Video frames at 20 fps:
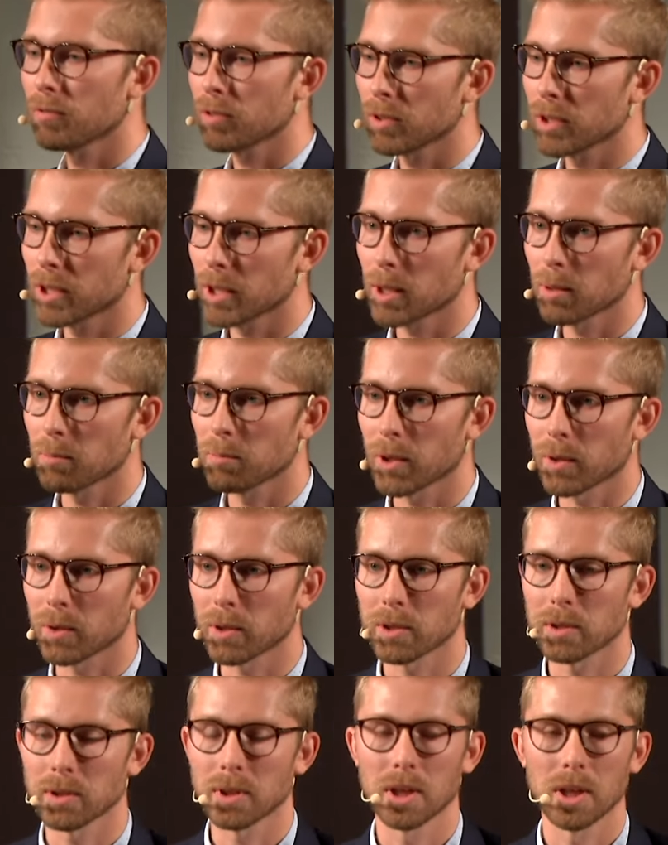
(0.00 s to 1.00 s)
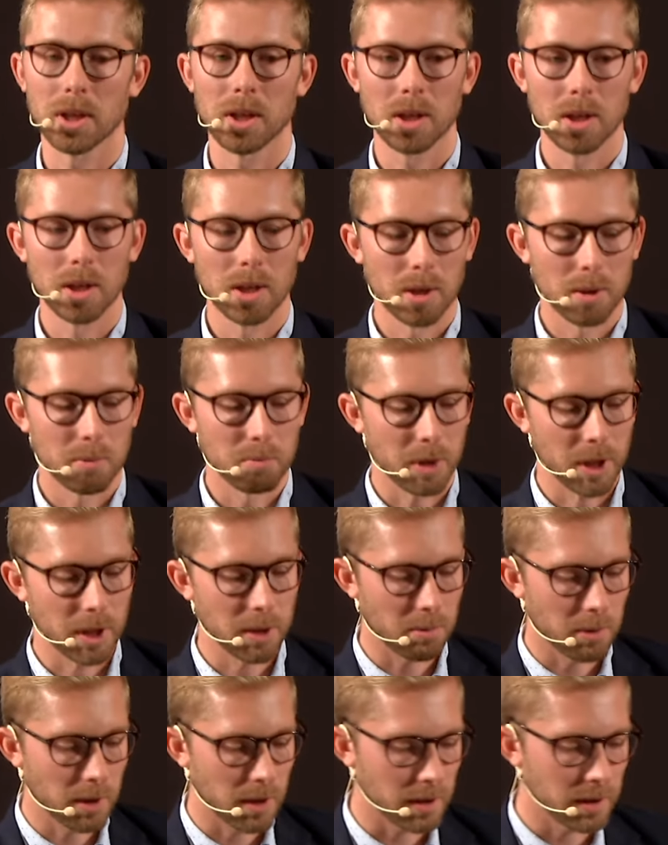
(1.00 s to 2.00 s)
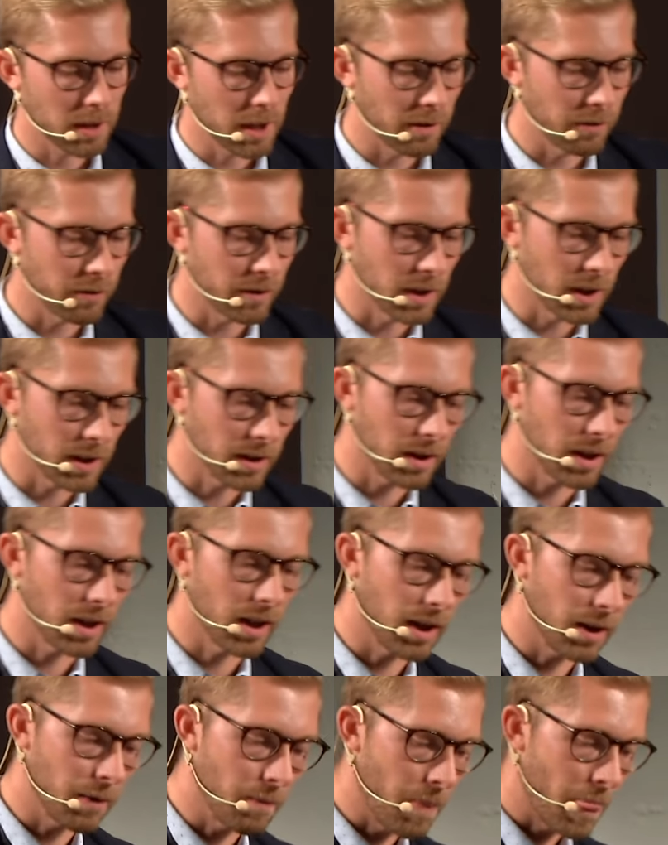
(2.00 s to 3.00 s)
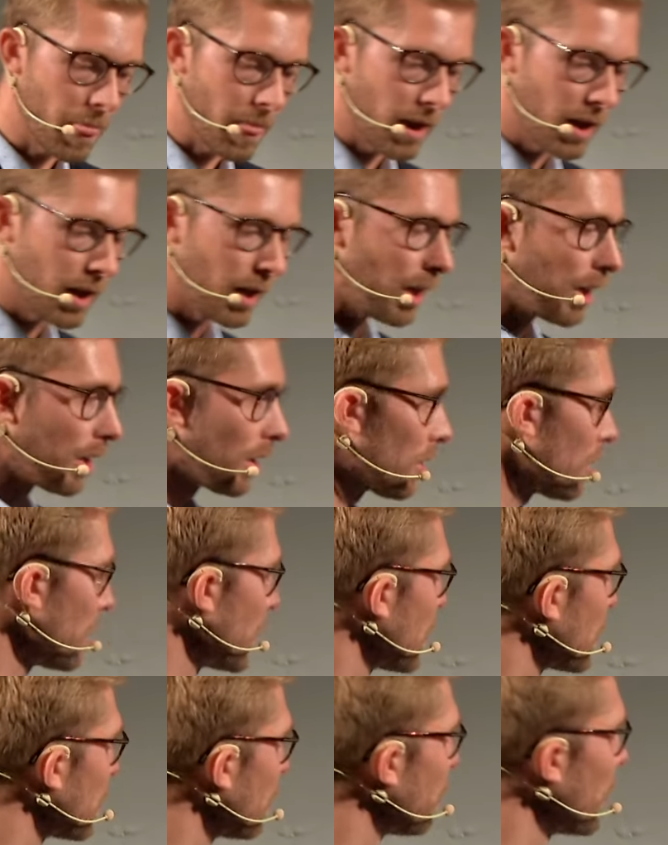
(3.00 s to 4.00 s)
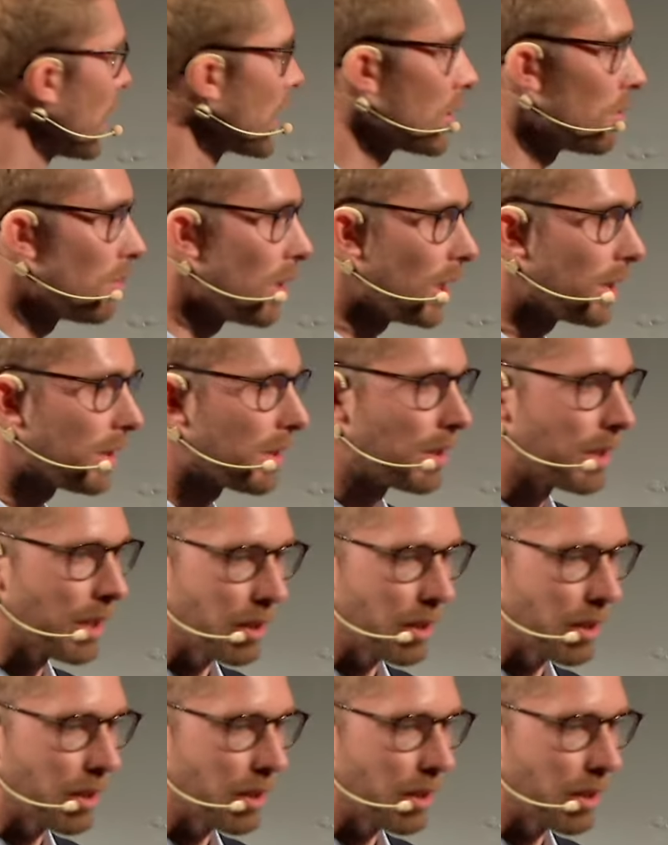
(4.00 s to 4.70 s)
the component. But it will definitely increase the flexibility in